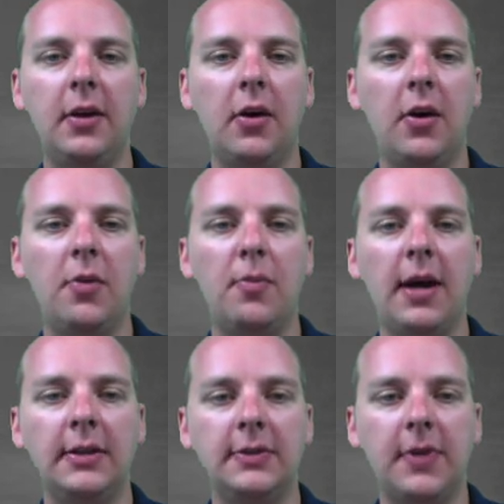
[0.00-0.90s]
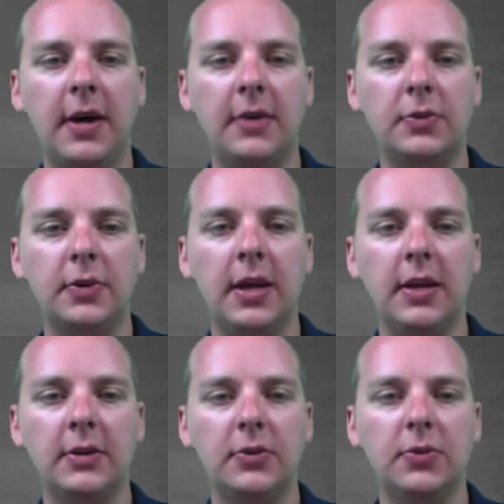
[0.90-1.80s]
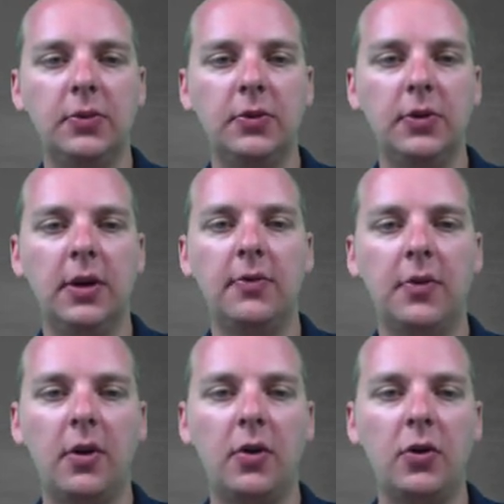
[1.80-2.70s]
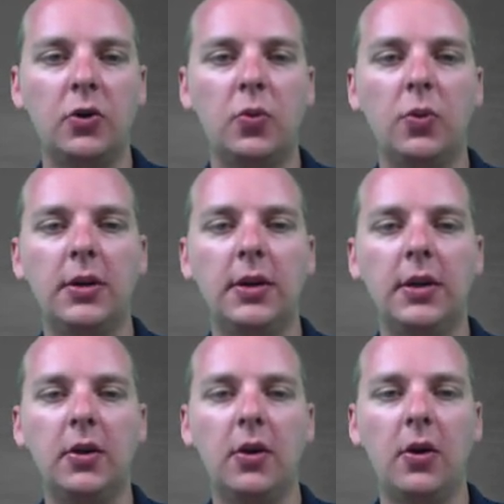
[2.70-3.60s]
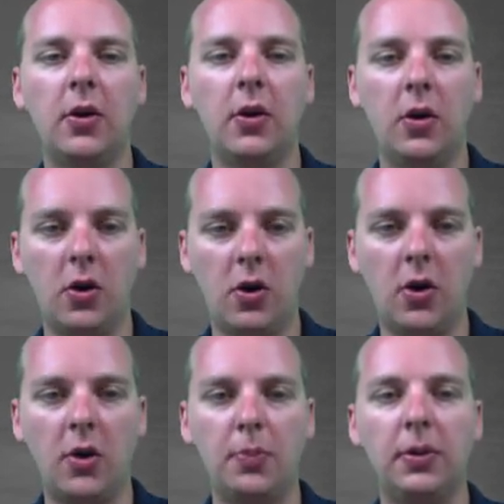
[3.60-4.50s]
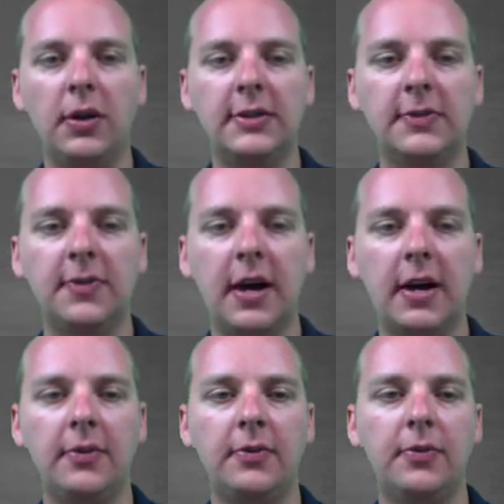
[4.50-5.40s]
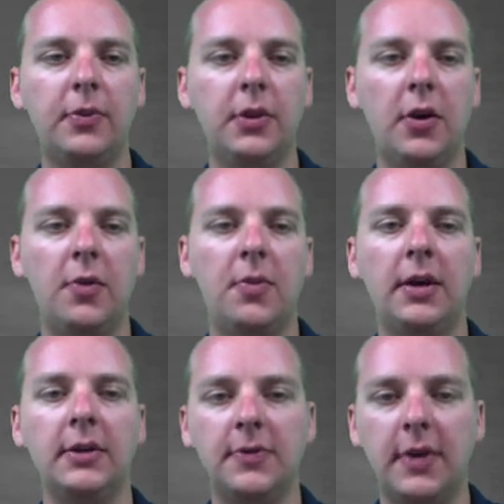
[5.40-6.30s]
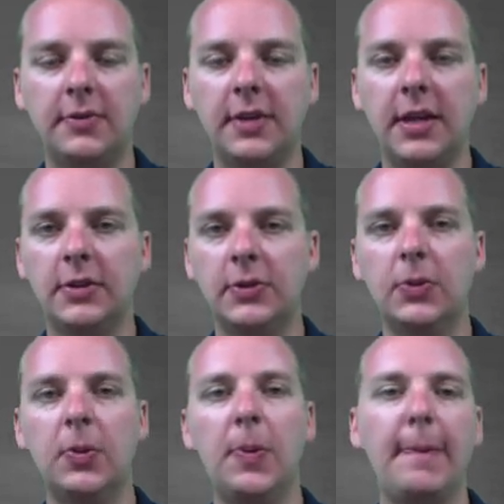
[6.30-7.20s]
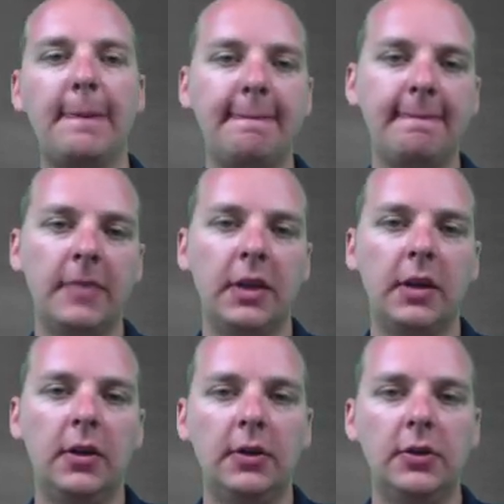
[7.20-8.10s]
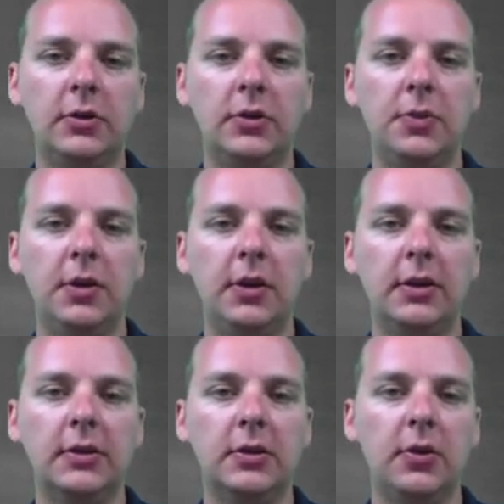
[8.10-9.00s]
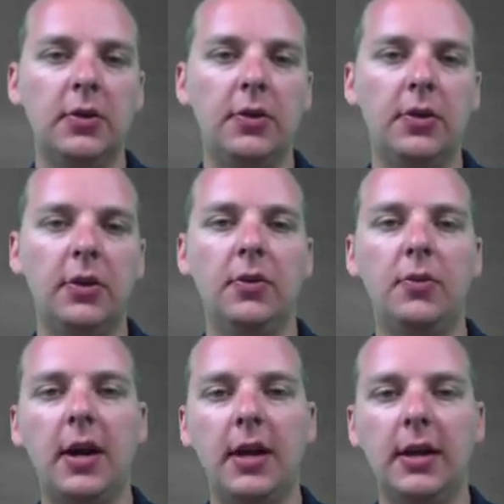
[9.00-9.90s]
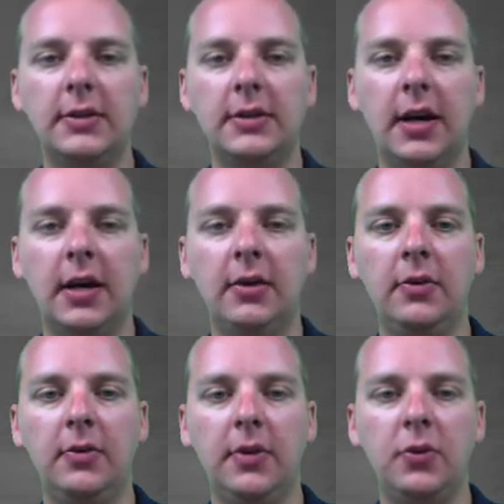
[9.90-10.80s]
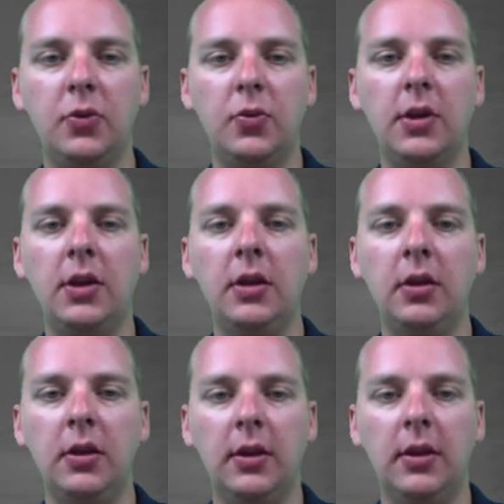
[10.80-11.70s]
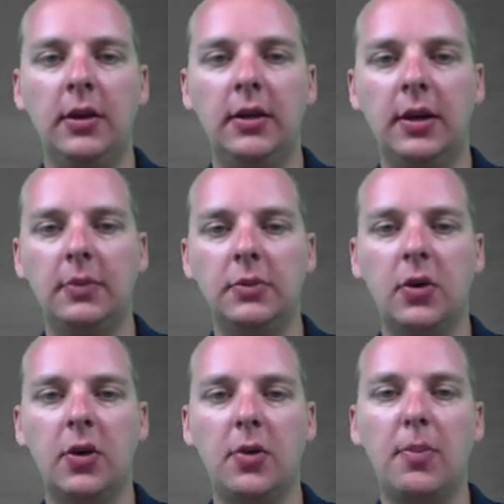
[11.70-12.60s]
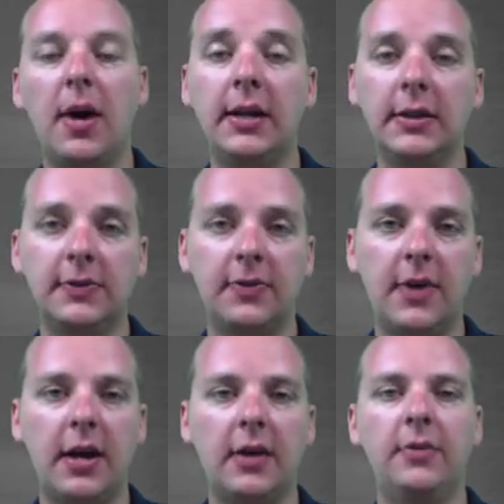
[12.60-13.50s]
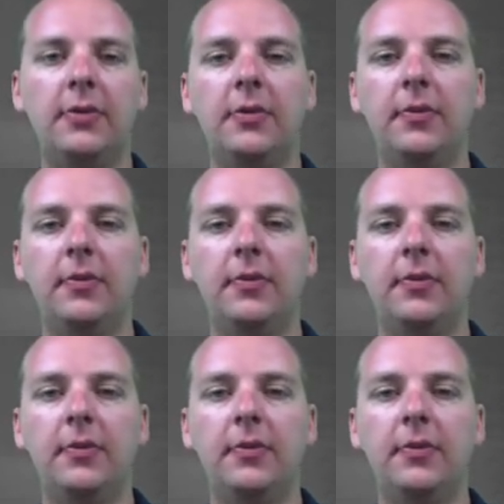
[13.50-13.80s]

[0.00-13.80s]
the R minus 5s would cancel. You'd have 20 R plus 5 when the R minus 5s cancel distribute this on the right hand side. We have 20 times r minus 5